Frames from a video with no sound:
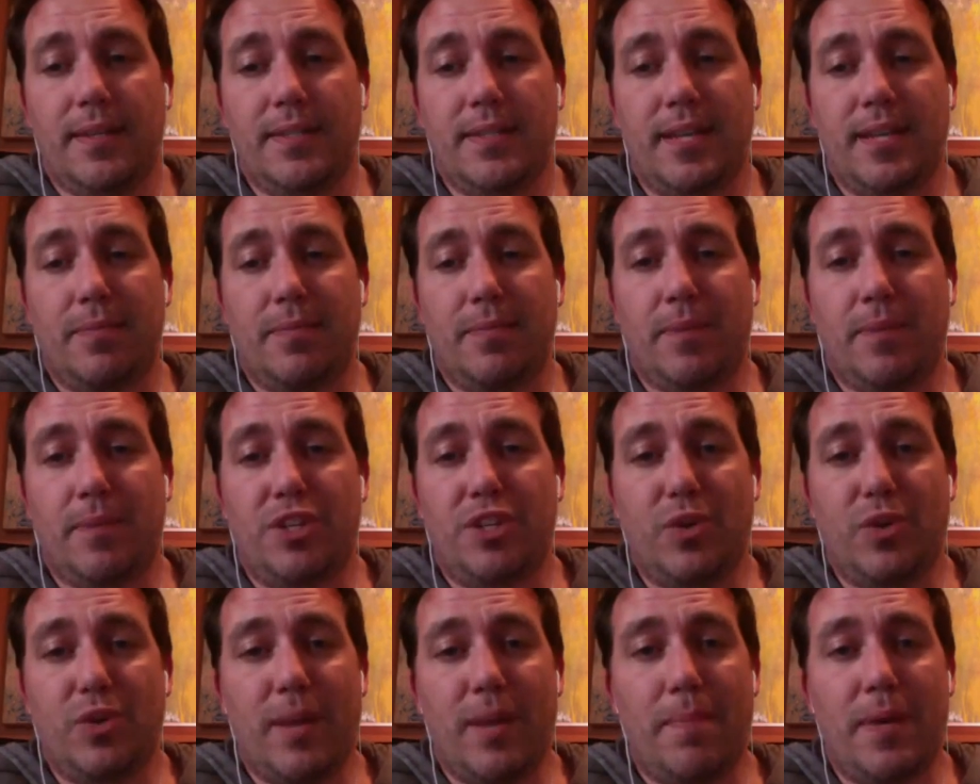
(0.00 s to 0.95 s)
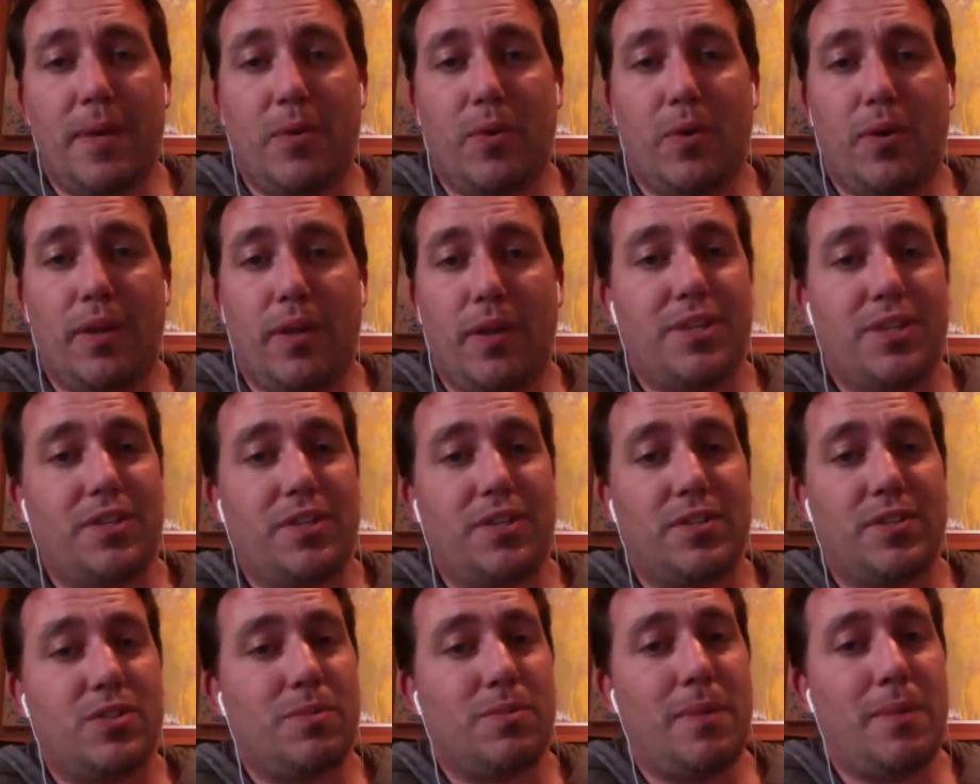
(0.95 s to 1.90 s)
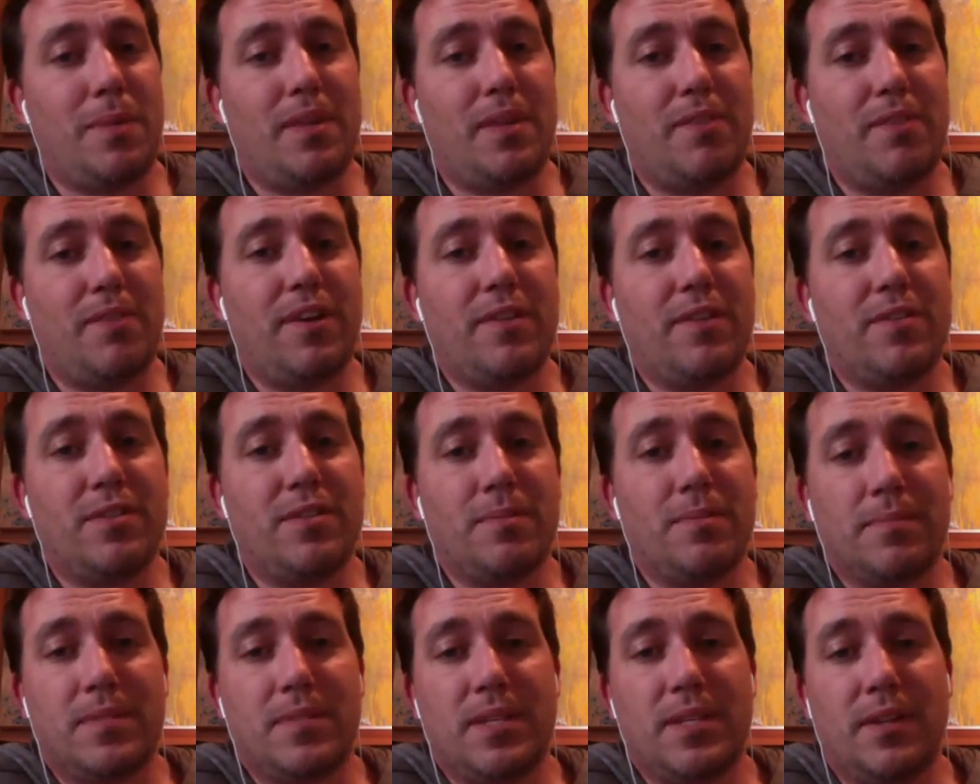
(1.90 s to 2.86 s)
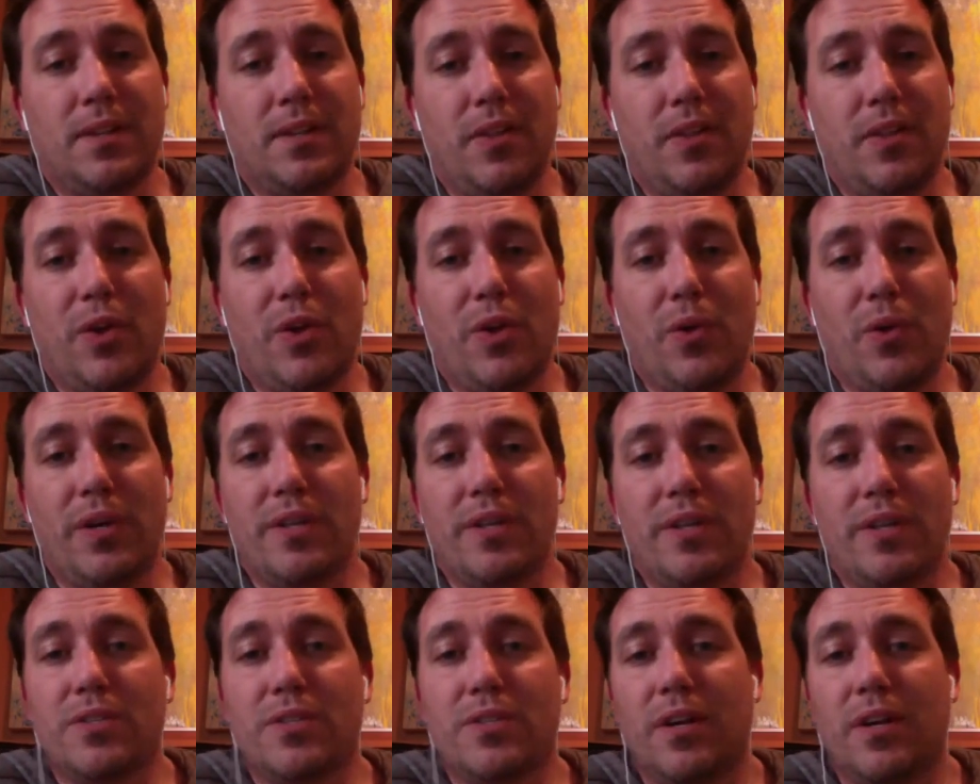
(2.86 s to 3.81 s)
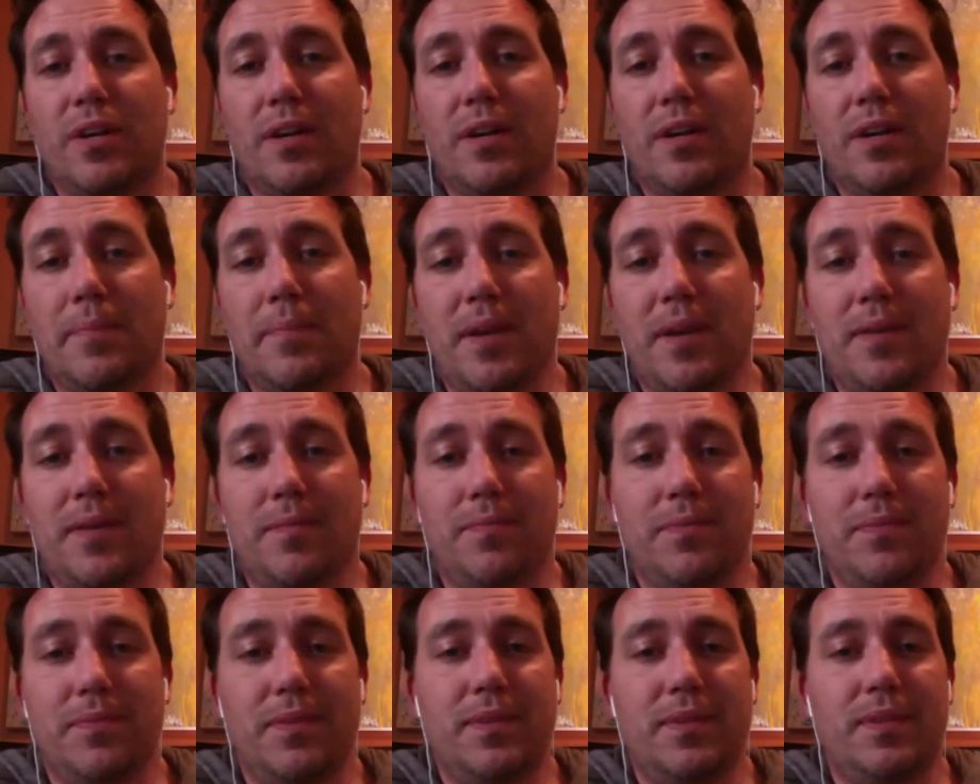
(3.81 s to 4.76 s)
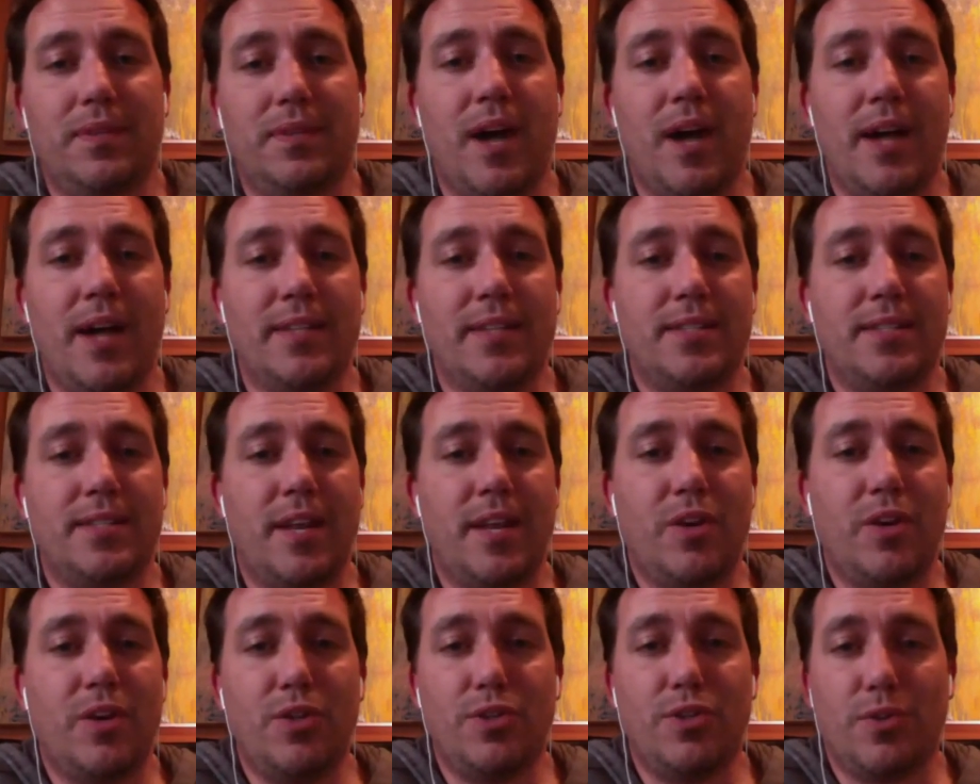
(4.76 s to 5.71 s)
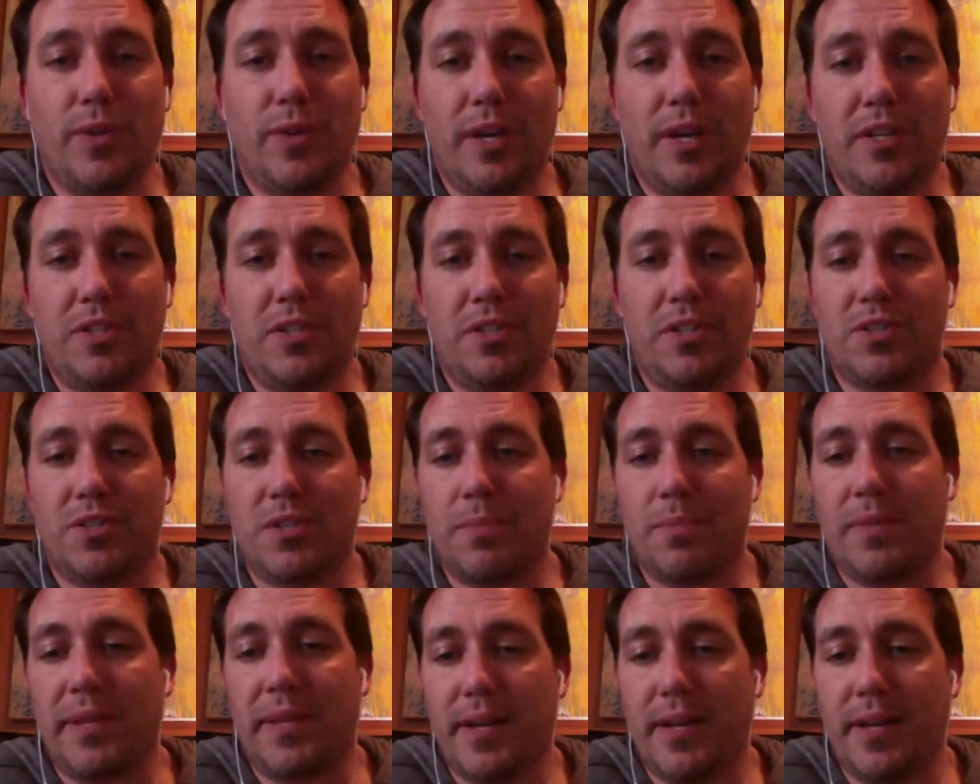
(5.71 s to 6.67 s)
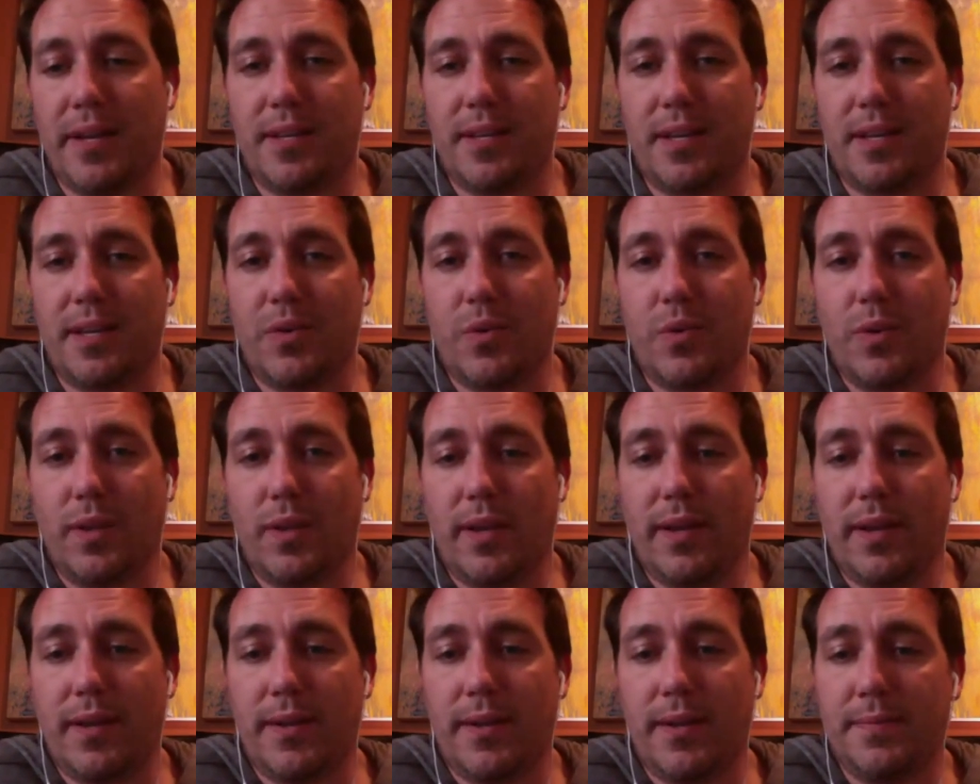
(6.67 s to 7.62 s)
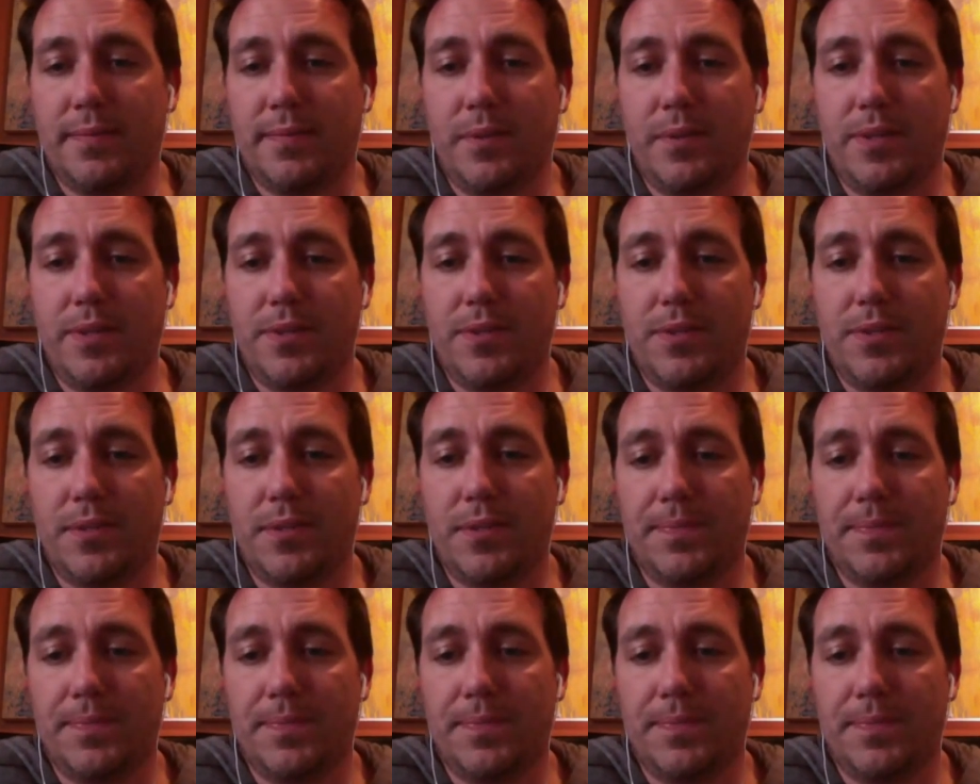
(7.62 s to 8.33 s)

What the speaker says: take much to do IP correlations, so maybe they found some signal in the noise, or a non-standard user agent, or something else they could correlate on. Who knows?